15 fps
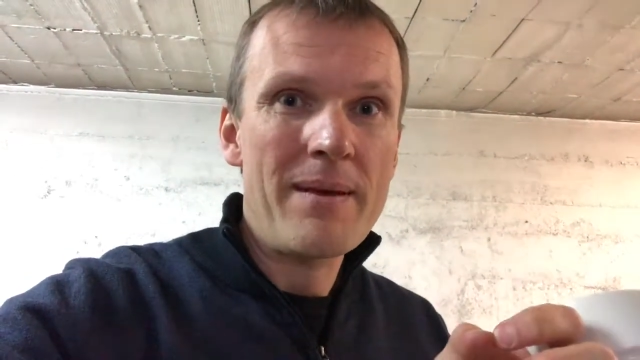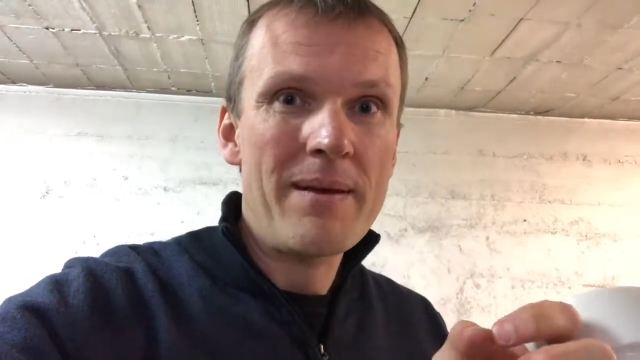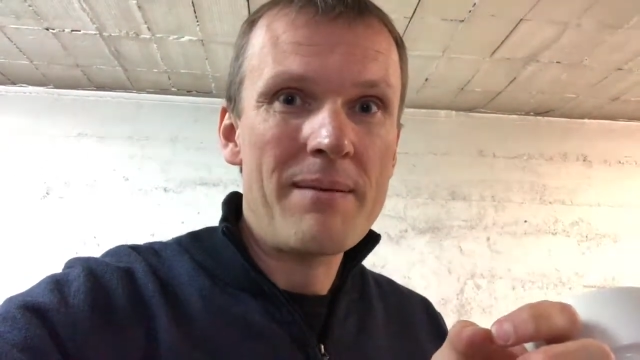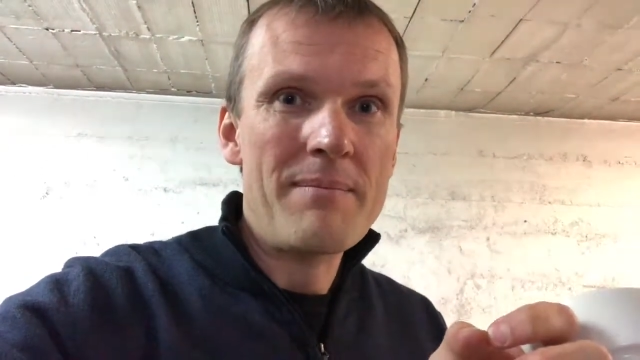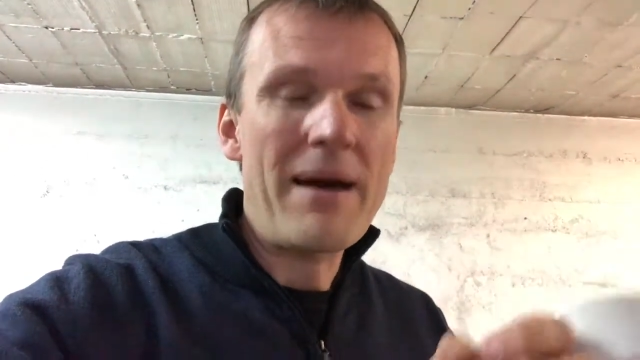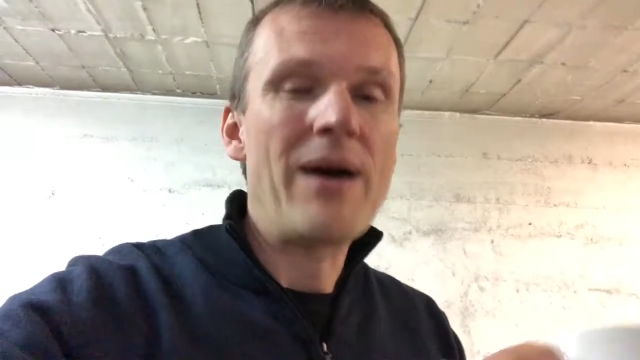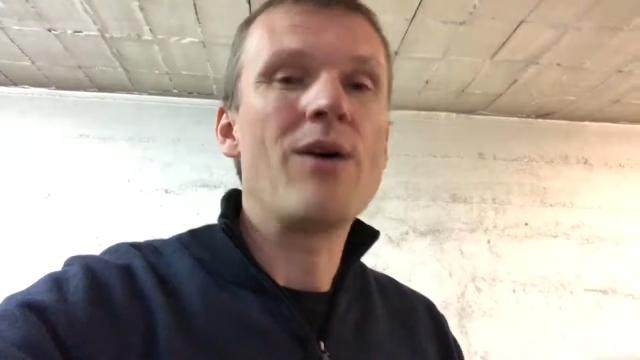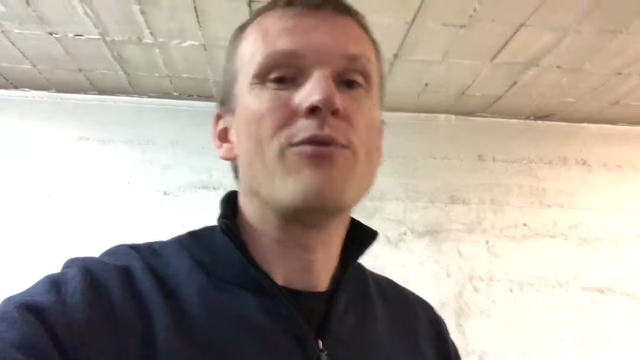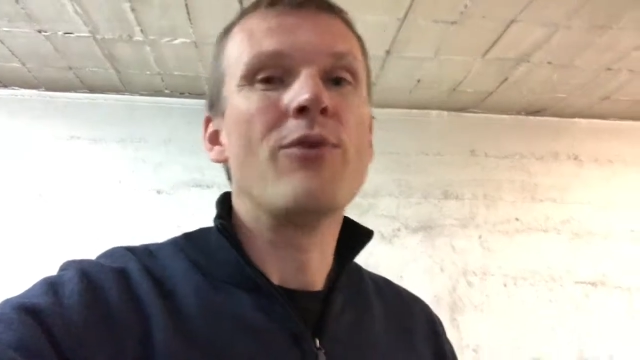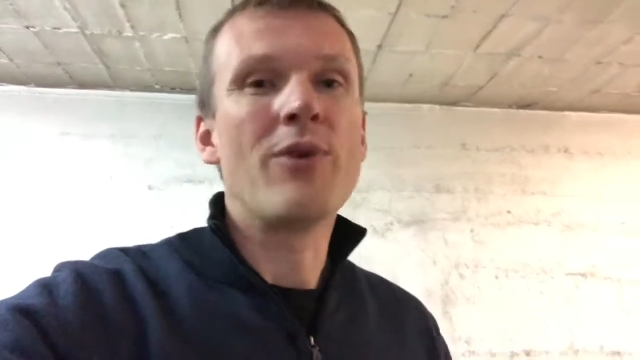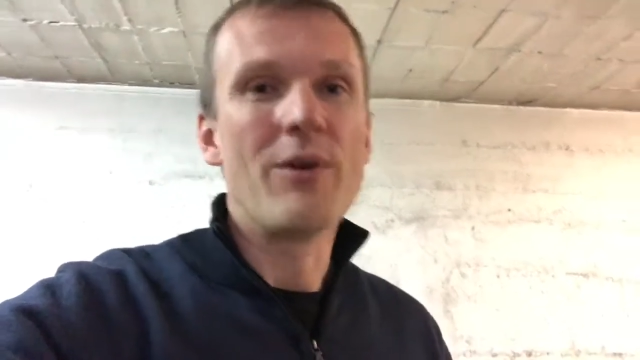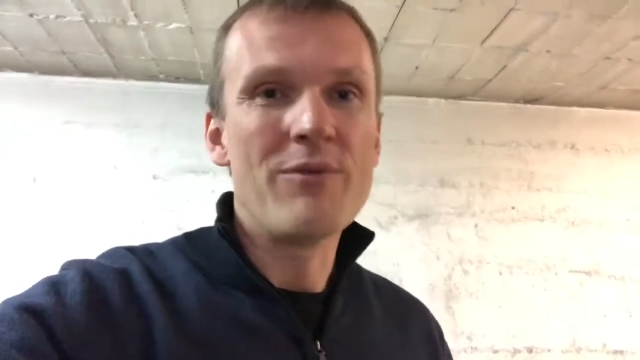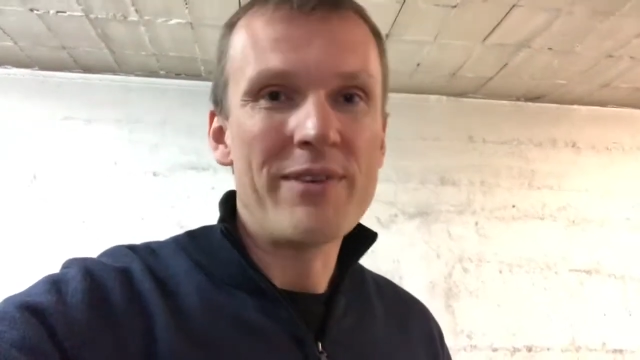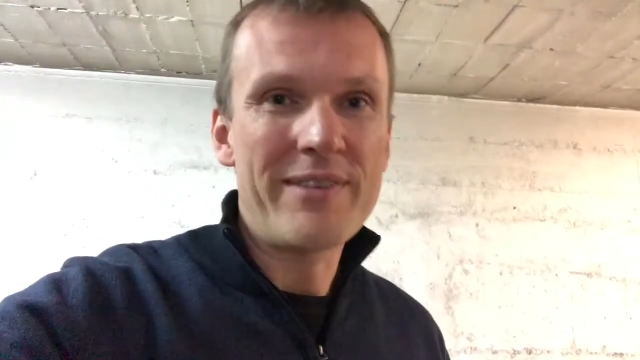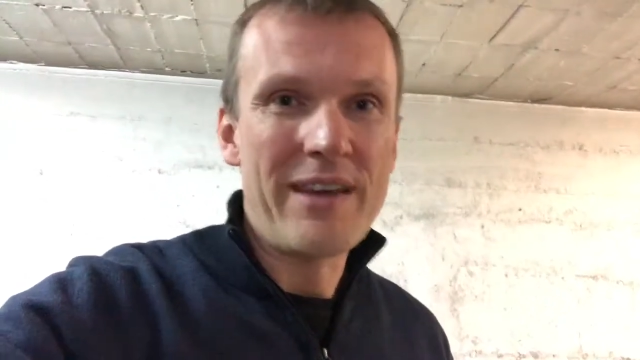powerful
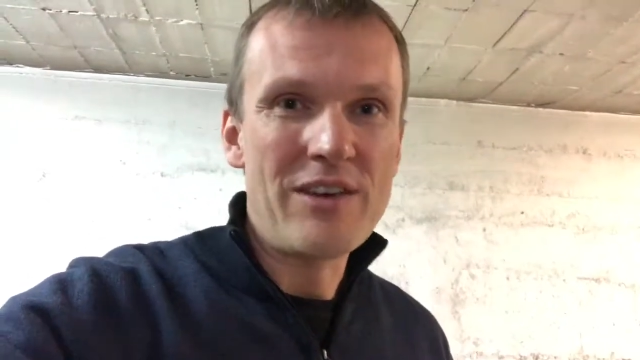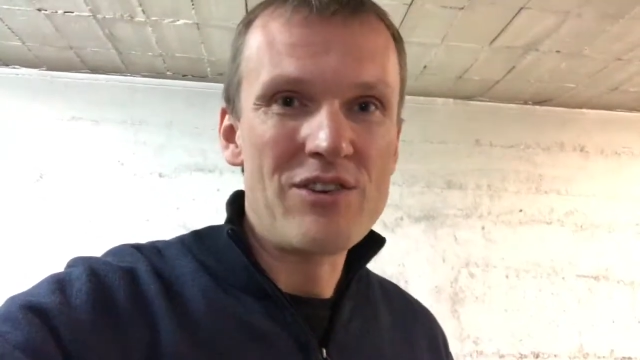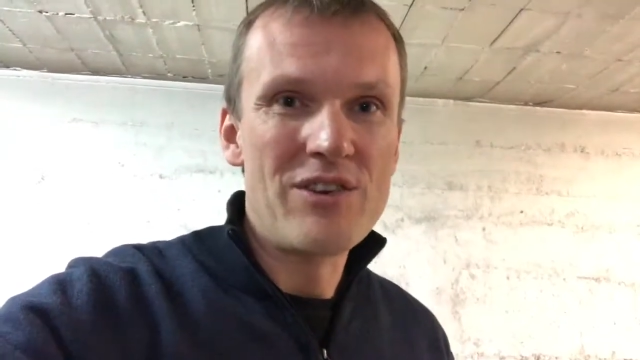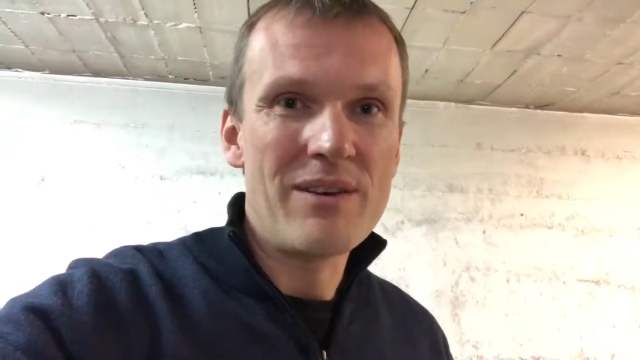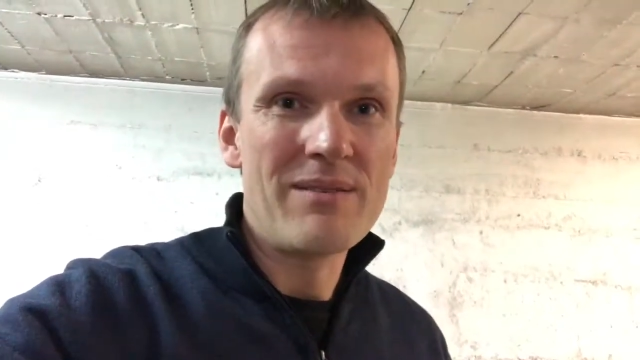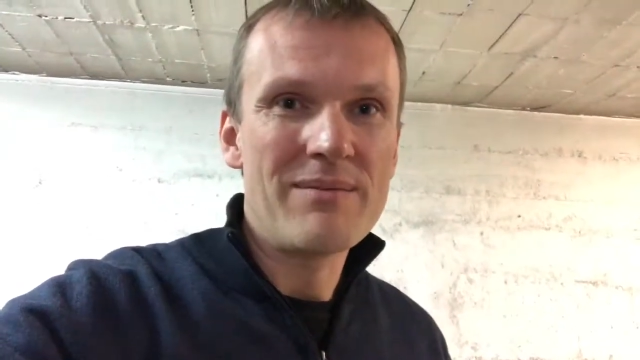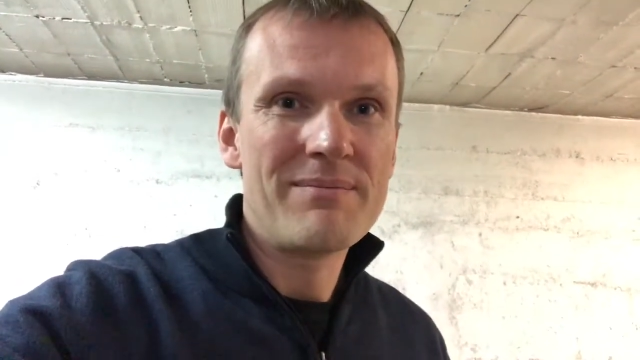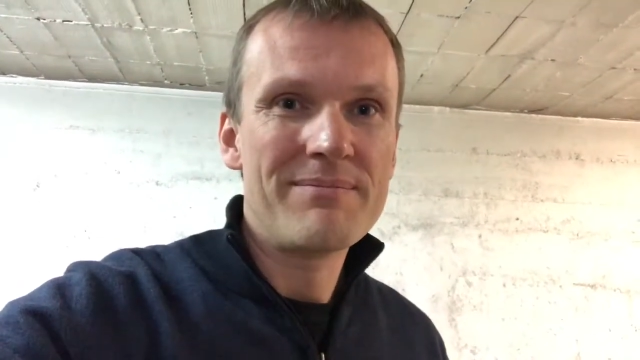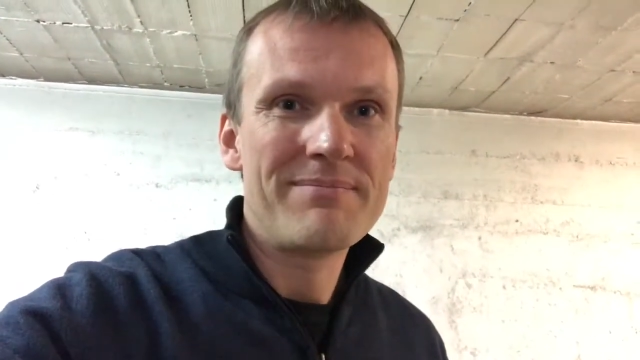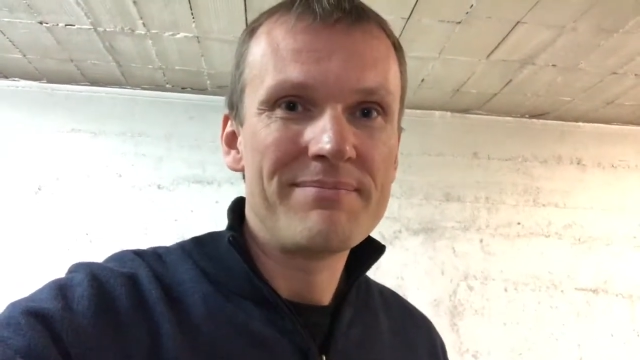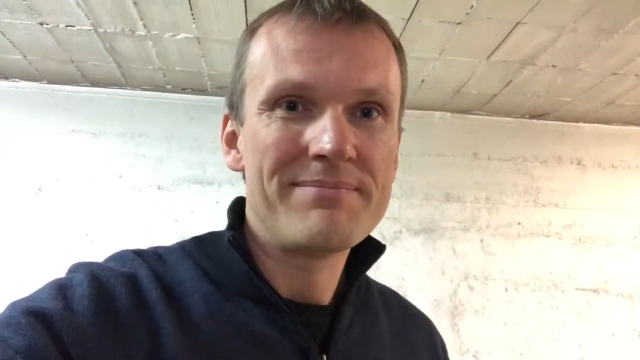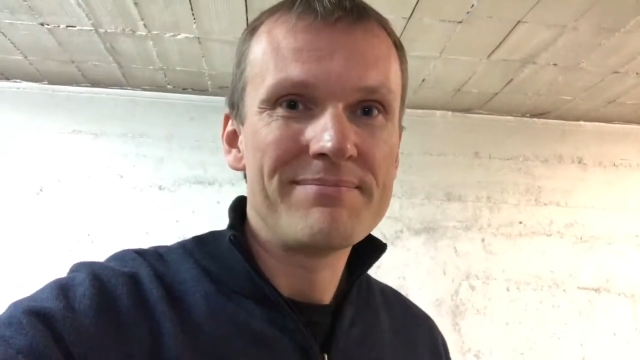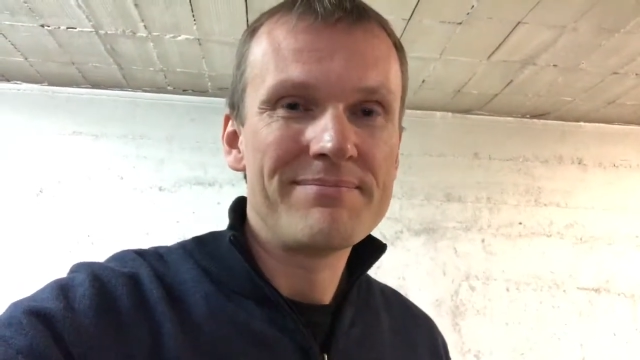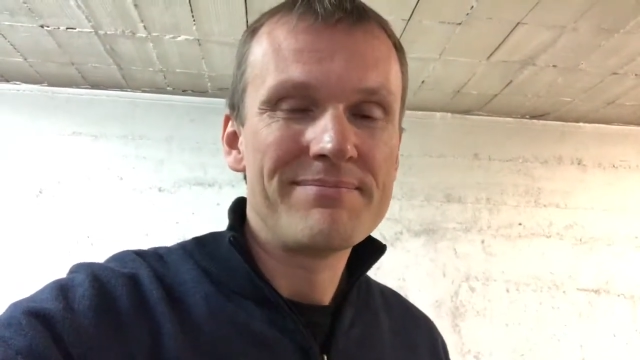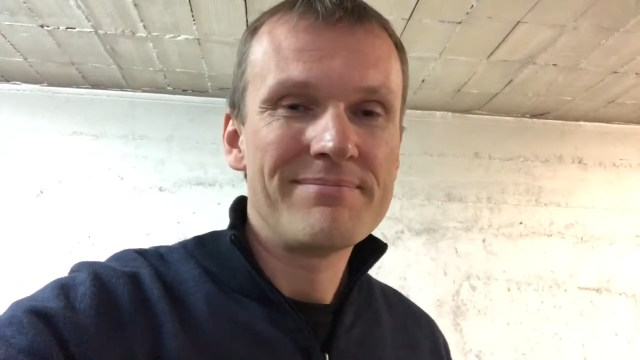conversation,
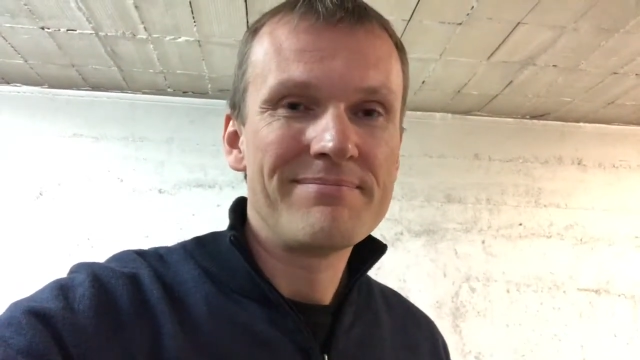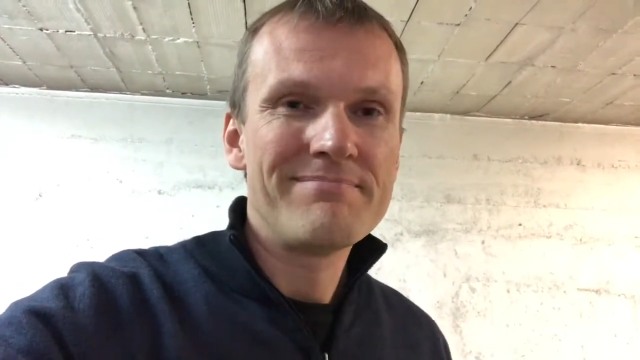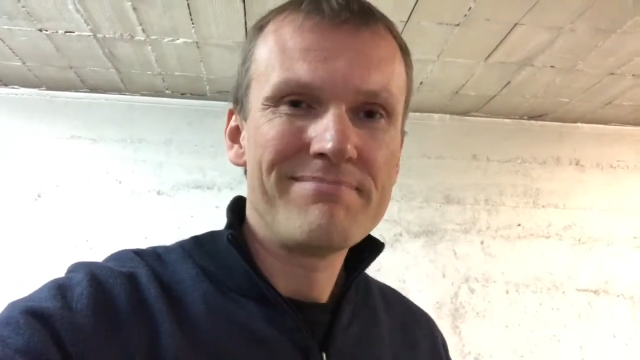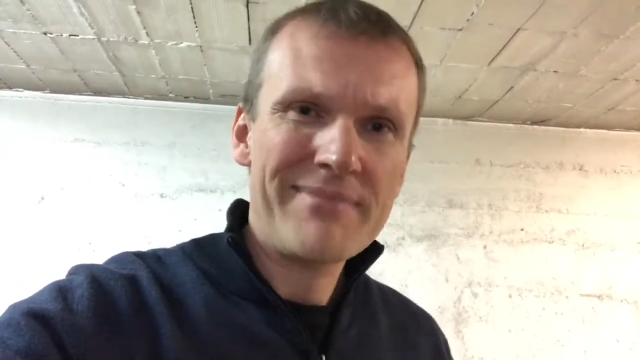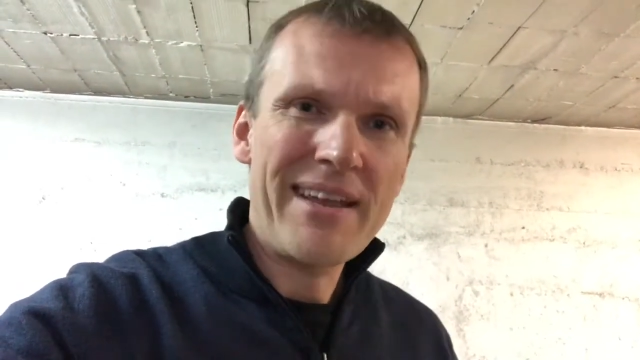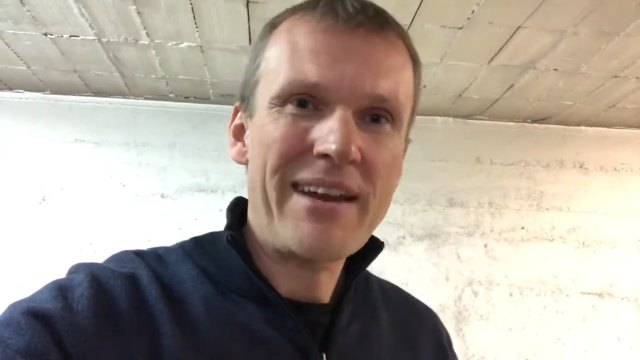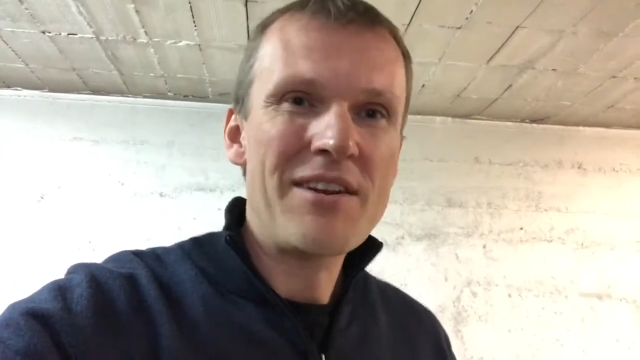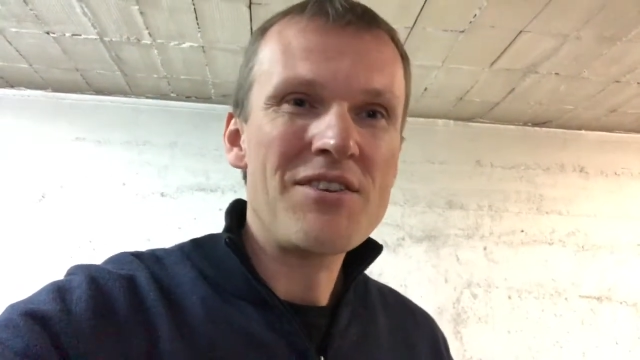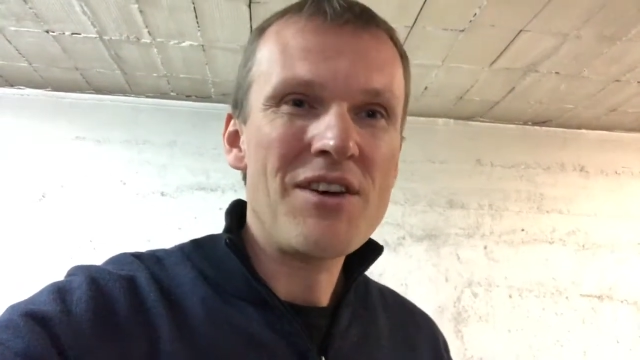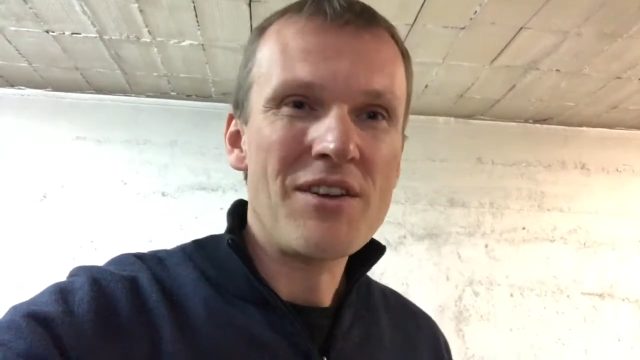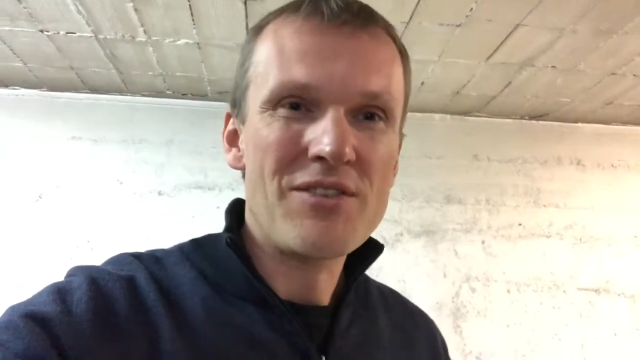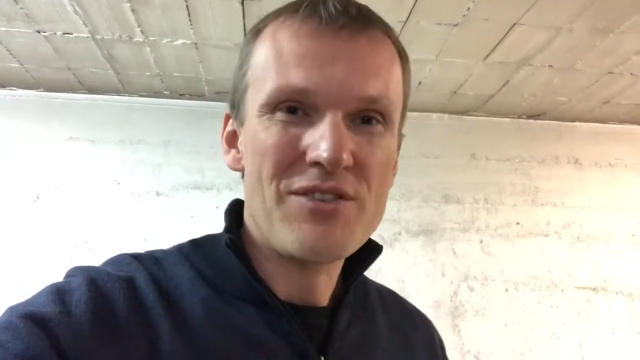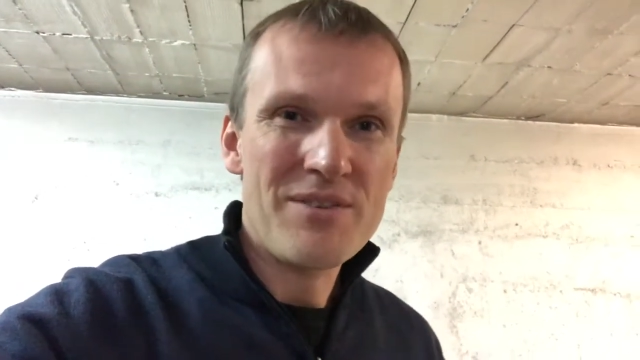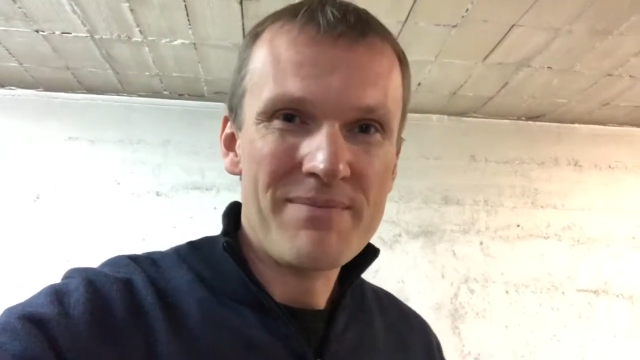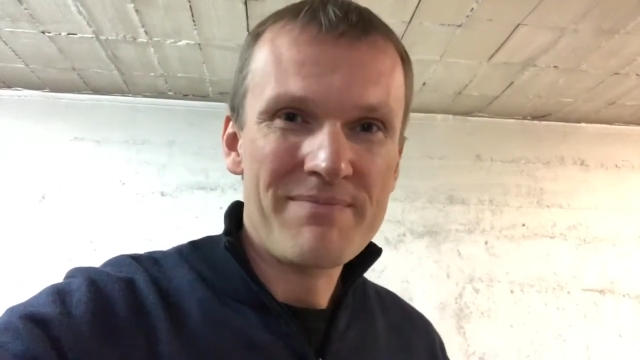get in touch.